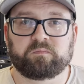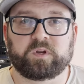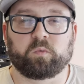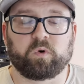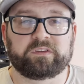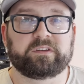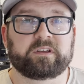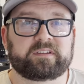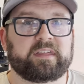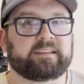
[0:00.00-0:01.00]
you know, once you
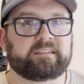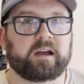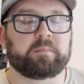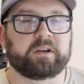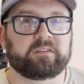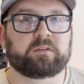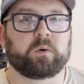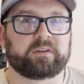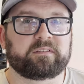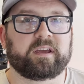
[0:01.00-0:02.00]
get to that step, it is
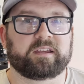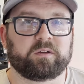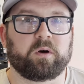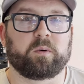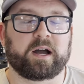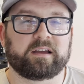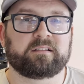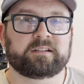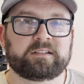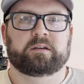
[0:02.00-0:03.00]
going to take you a
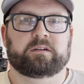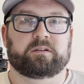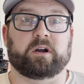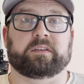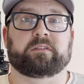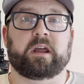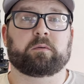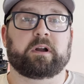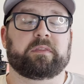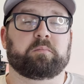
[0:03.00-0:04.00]
while. Alright, so now
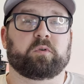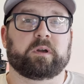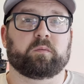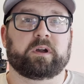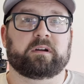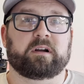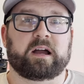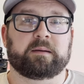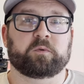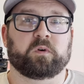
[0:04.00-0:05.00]
we're at the point where
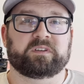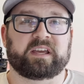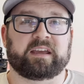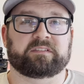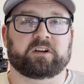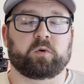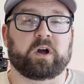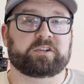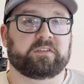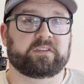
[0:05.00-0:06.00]
I'm going to answer
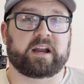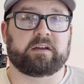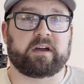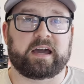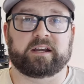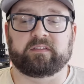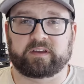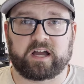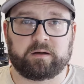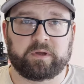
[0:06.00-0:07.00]
questions that I've had in the
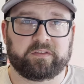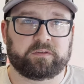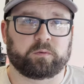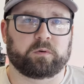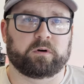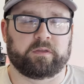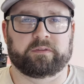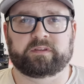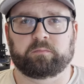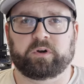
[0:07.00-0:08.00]
comments or in
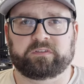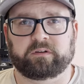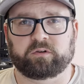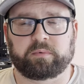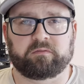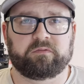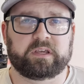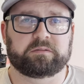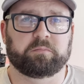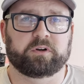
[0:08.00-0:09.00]
the Sim Racing group on
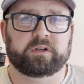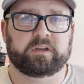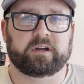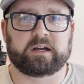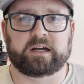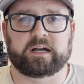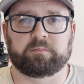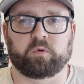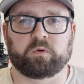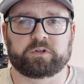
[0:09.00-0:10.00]
Facebook,
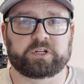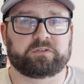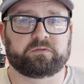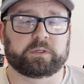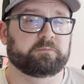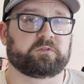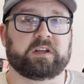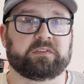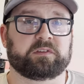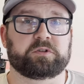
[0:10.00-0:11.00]
or just from
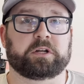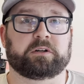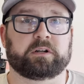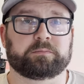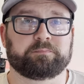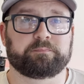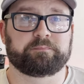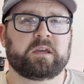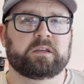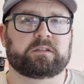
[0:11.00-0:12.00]
friends in general.
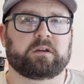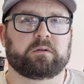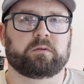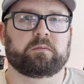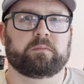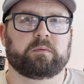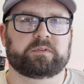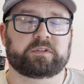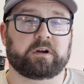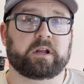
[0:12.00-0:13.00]
So
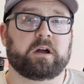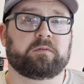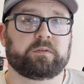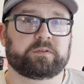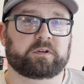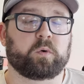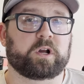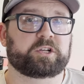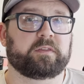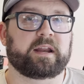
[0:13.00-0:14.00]
starting off with a
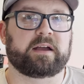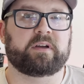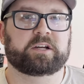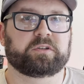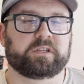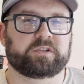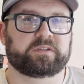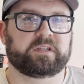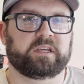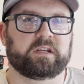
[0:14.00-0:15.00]
question that I've actually
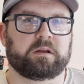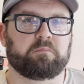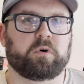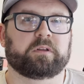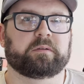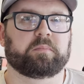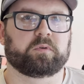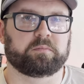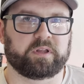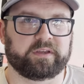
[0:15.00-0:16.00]
just seen in
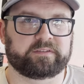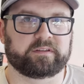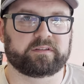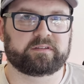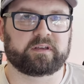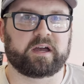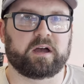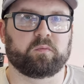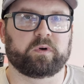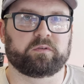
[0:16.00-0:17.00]
multiple places
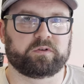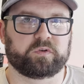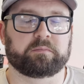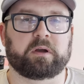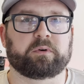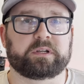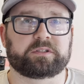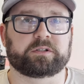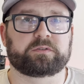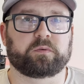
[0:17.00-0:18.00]
when doing my
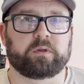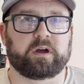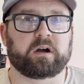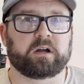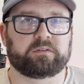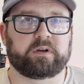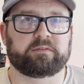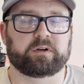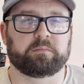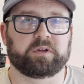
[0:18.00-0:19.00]
research for the
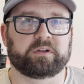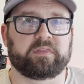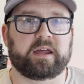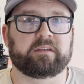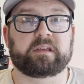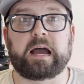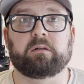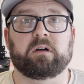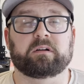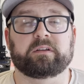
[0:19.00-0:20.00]
RS500 build, and that is, how
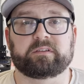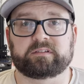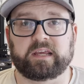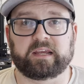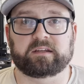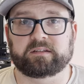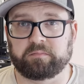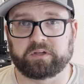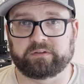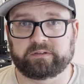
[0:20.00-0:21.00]
long does it take to
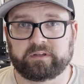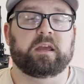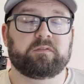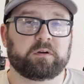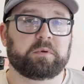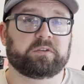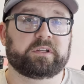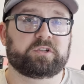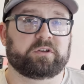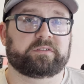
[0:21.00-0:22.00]
build? If you're
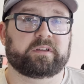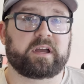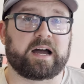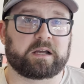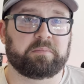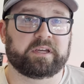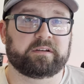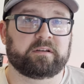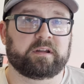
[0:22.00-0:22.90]
building just the cockpit,